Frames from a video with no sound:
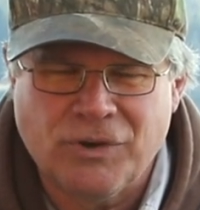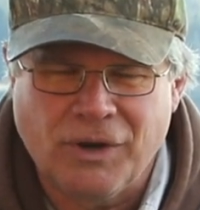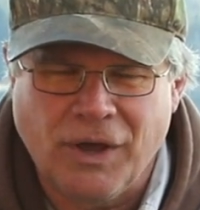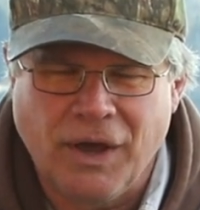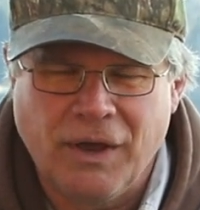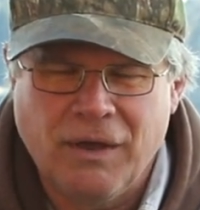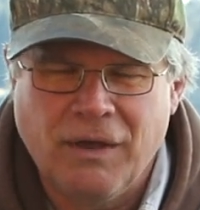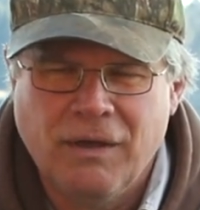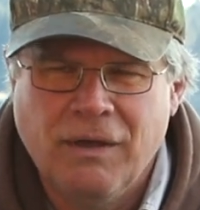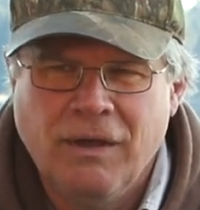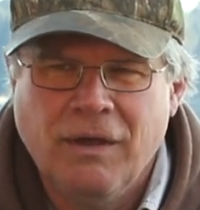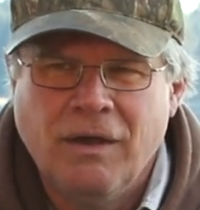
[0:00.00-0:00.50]

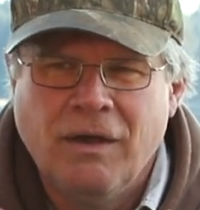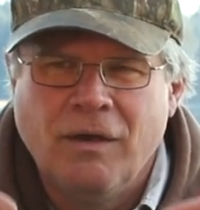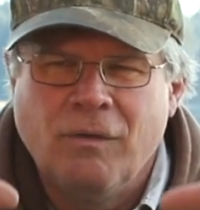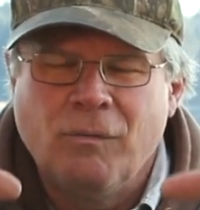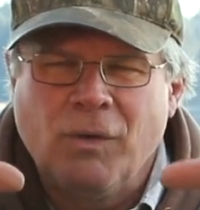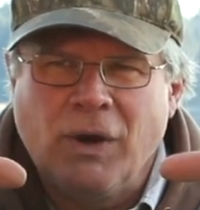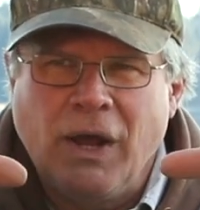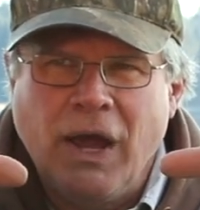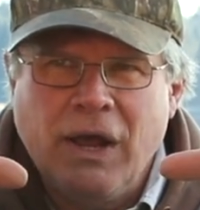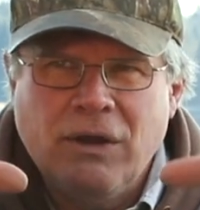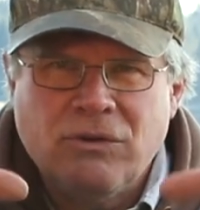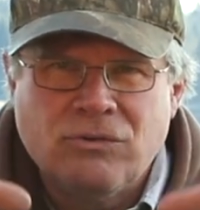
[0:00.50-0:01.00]
And
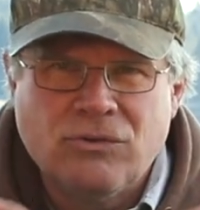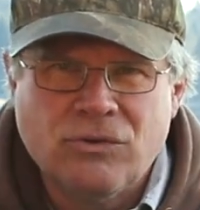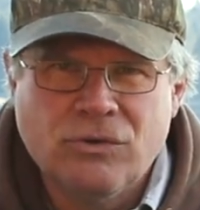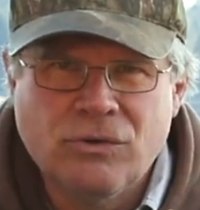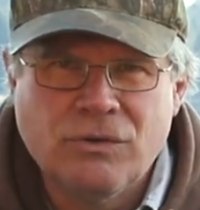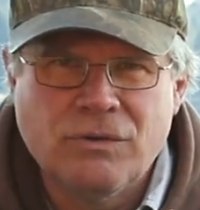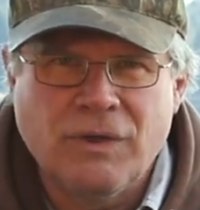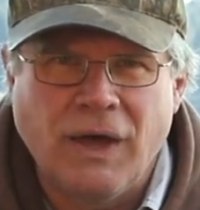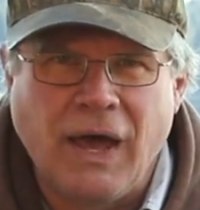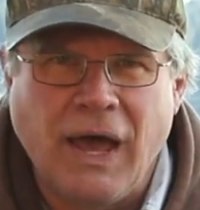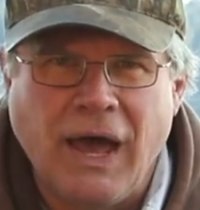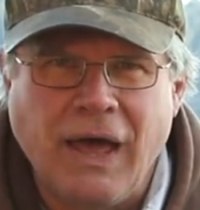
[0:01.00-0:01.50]
when I
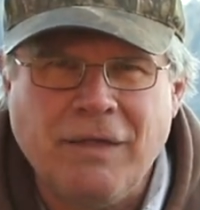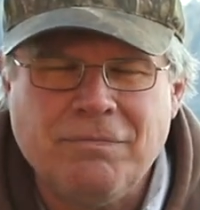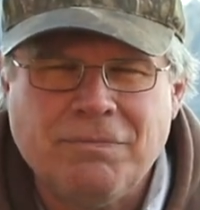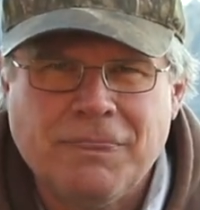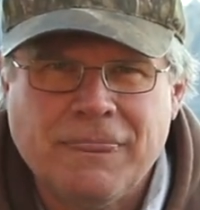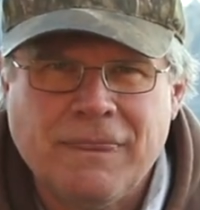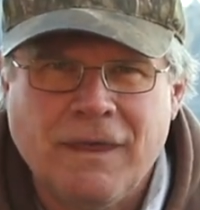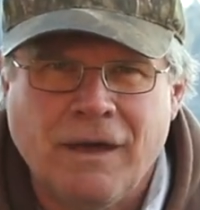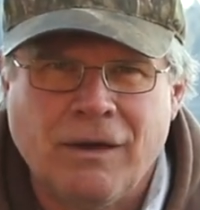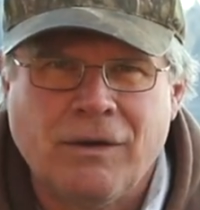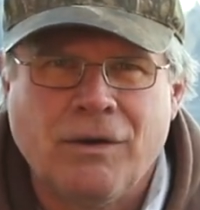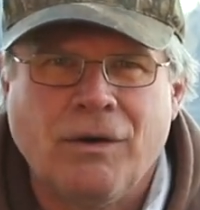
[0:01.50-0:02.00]
do that,
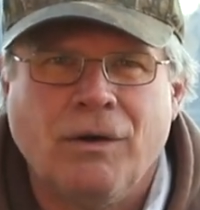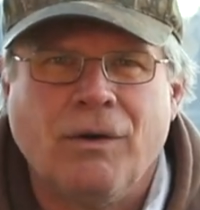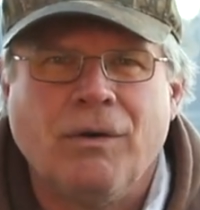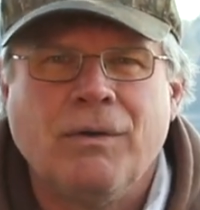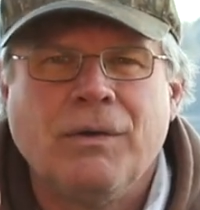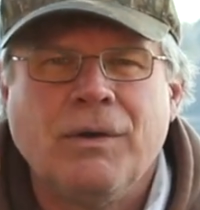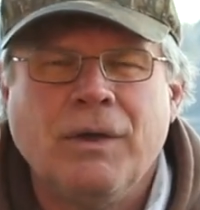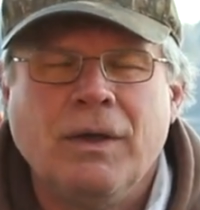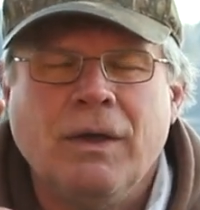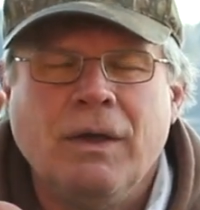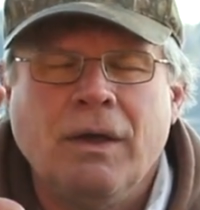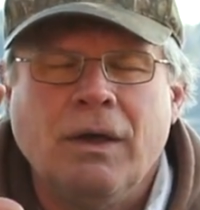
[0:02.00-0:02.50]
I go,
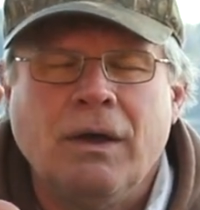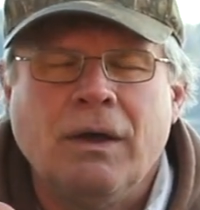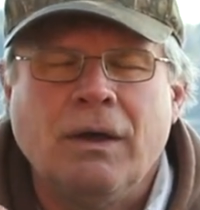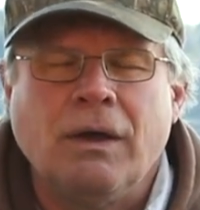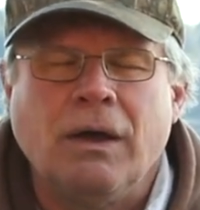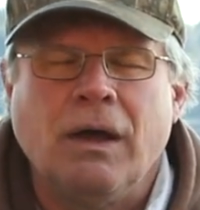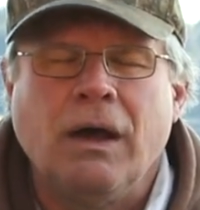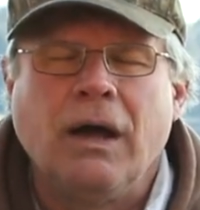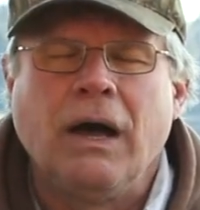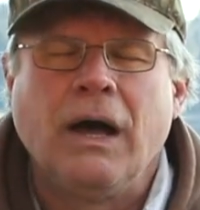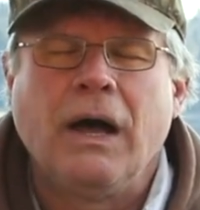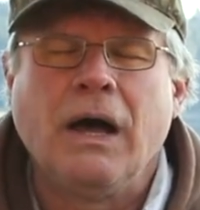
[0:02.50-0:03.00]

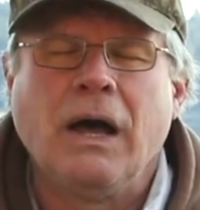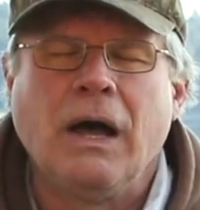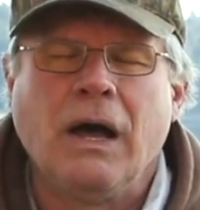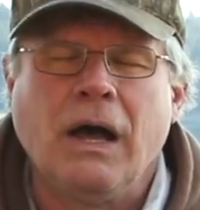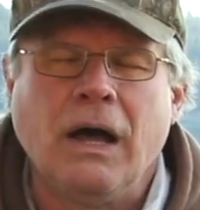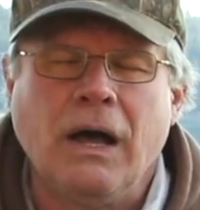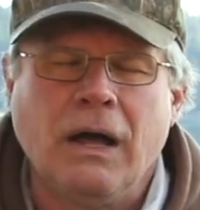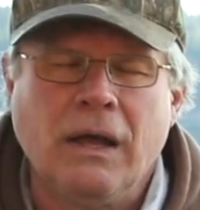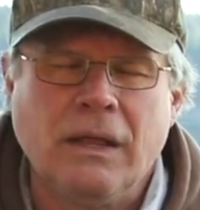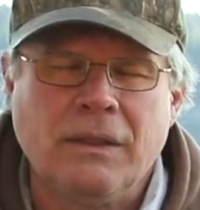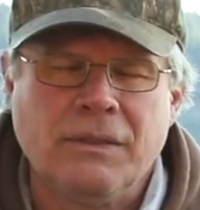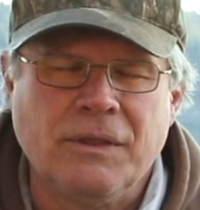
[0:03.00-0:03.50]

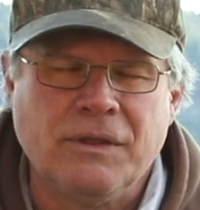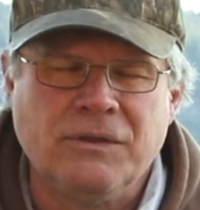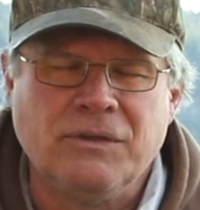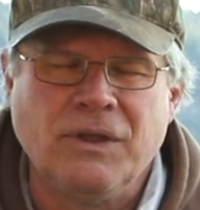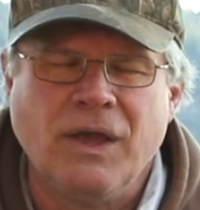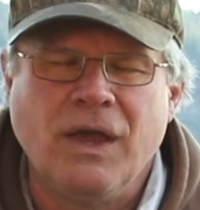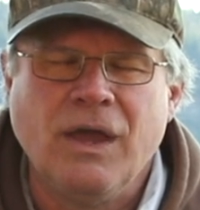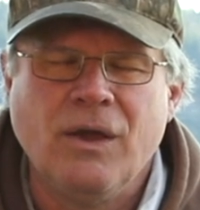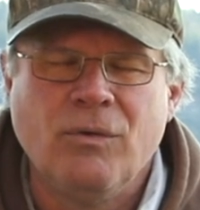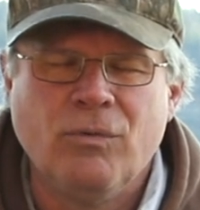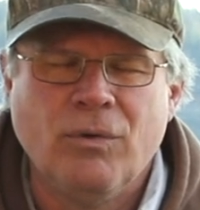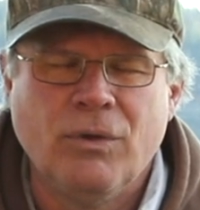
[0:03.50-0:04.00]
ah, the
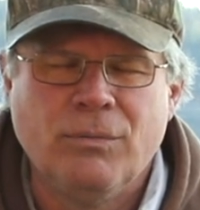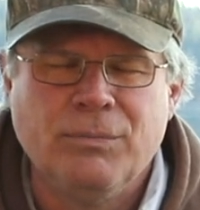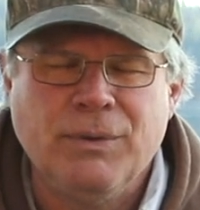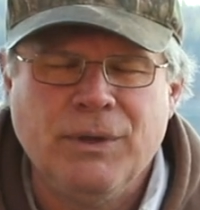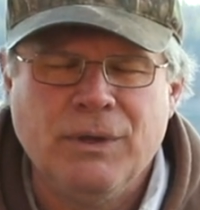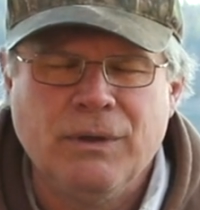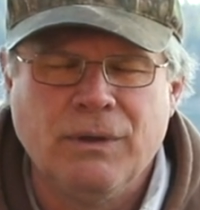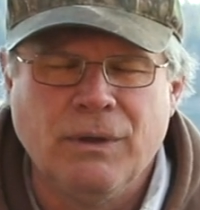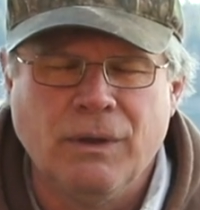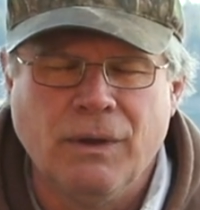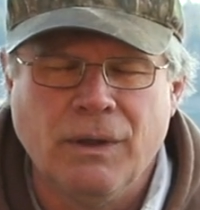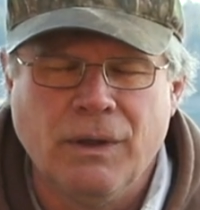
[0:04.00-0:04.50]
day will
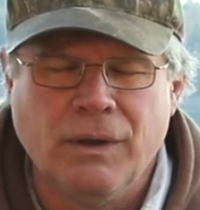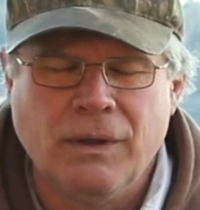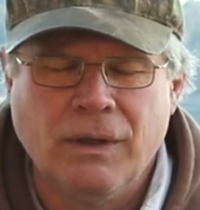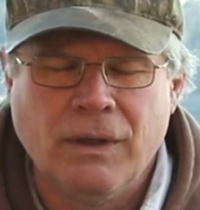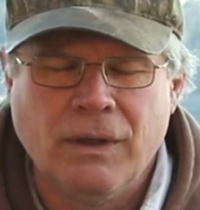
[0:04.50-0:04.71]
be good.